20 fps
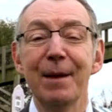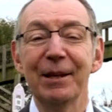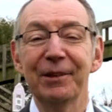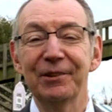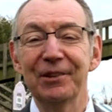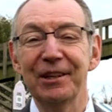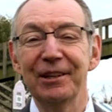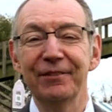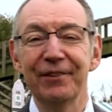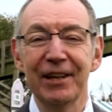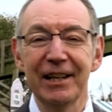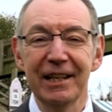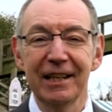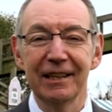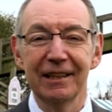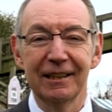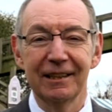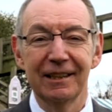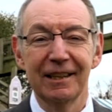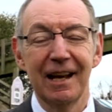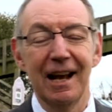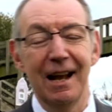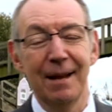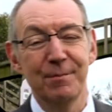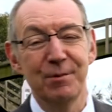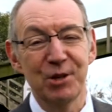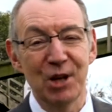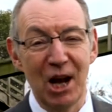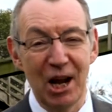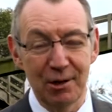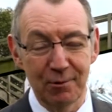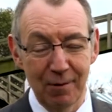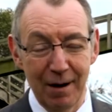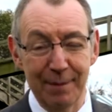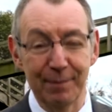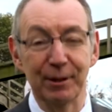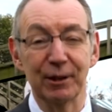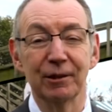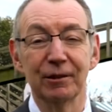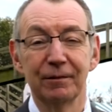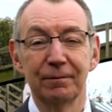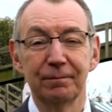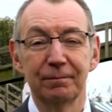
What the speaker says: Best TV, I'm John Weber.